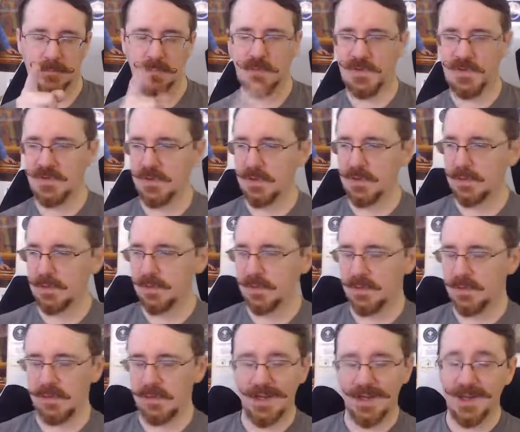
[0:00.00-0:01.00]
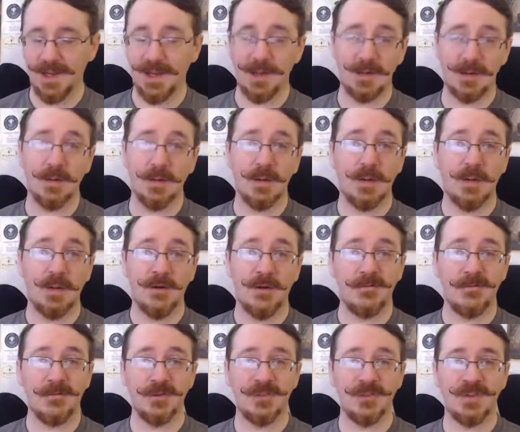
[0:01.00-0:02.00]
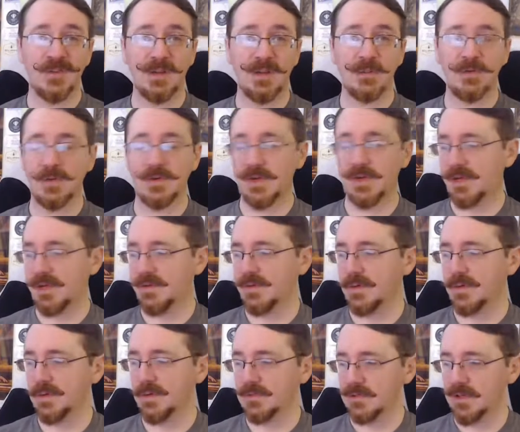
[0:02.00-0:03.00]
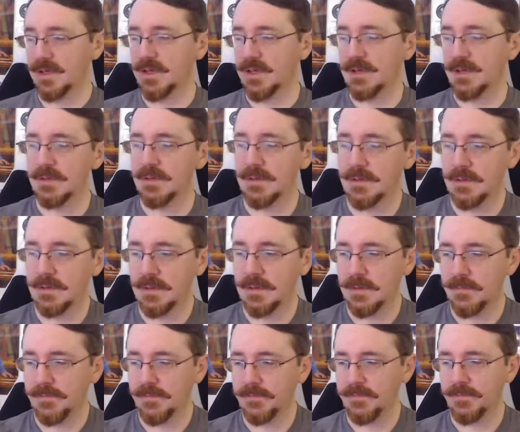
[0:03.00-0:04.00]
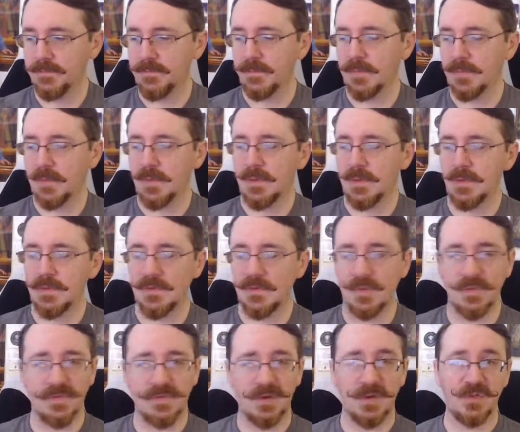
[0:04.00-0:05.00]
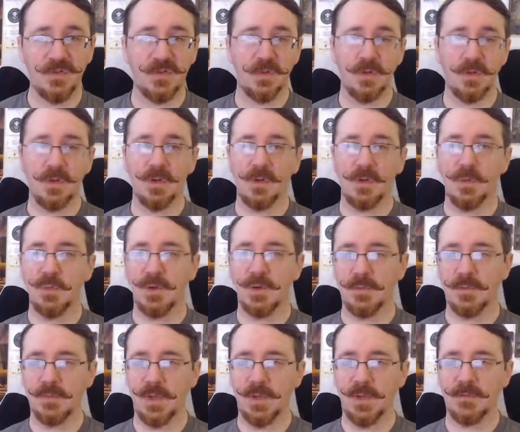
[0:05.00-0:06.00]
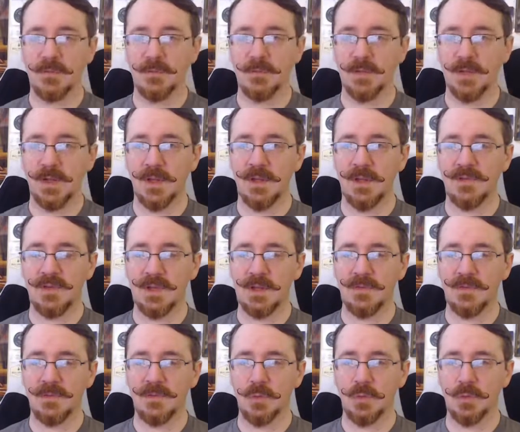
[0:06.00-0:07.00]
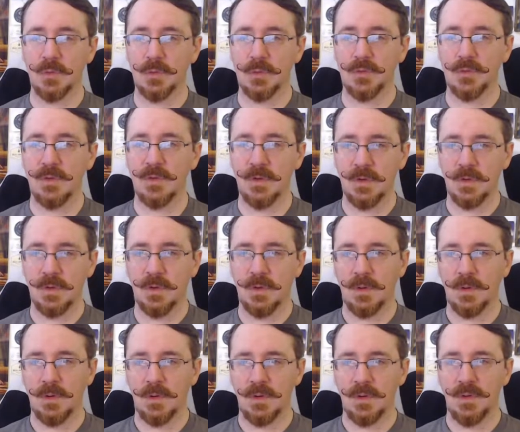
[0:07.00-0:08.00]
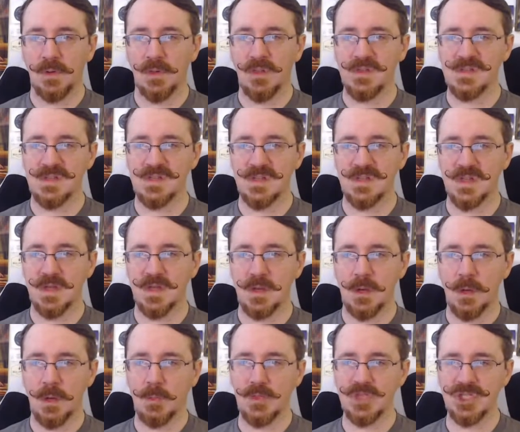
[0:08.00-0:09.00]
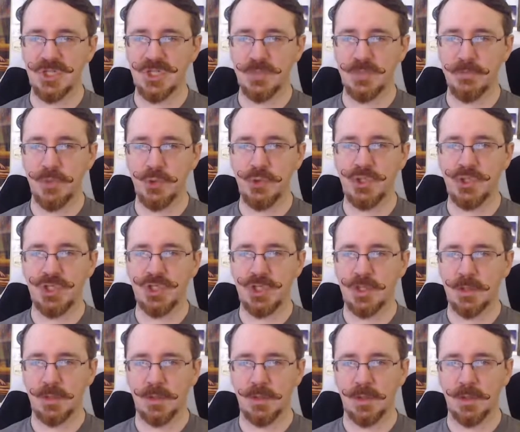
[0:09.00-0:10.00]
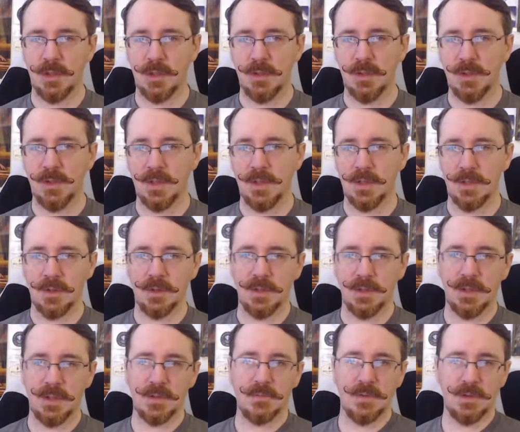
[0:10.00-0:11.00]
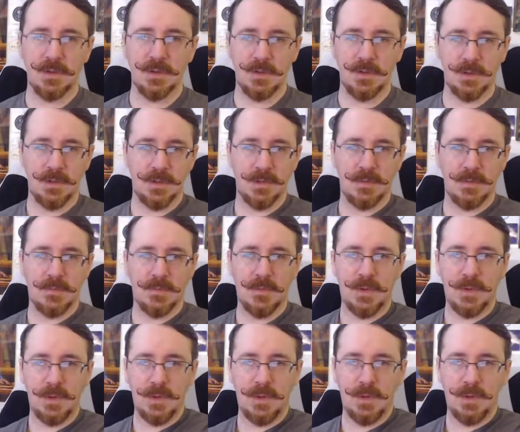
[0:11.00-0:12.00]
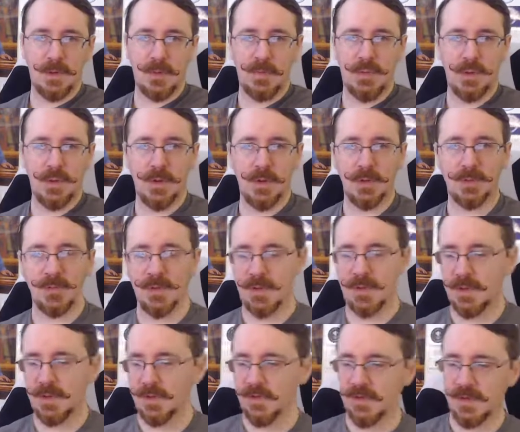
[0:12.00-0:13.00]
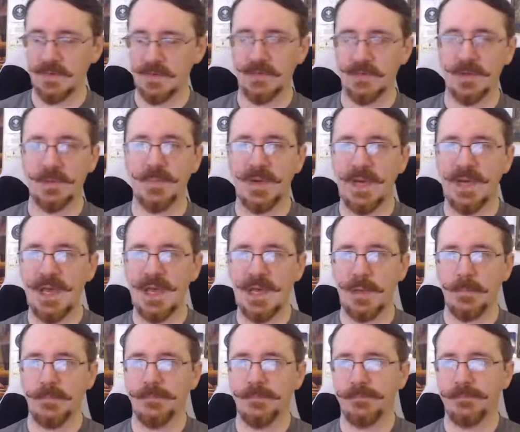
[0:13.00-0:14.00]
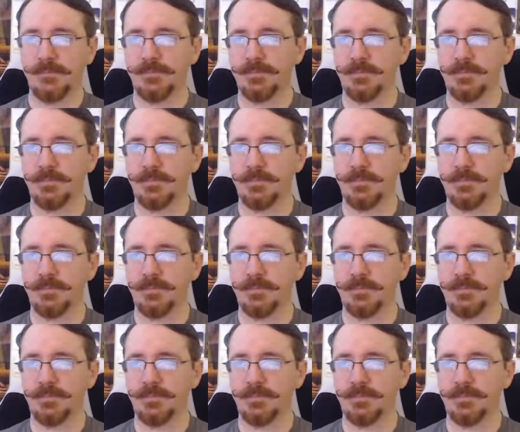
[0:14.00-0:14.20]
We'll see. Again, first time trying out the overlay. So far, so good, but I've realized I have to move this thing up a schmooch and then get rid of the part over there that's covering up my name.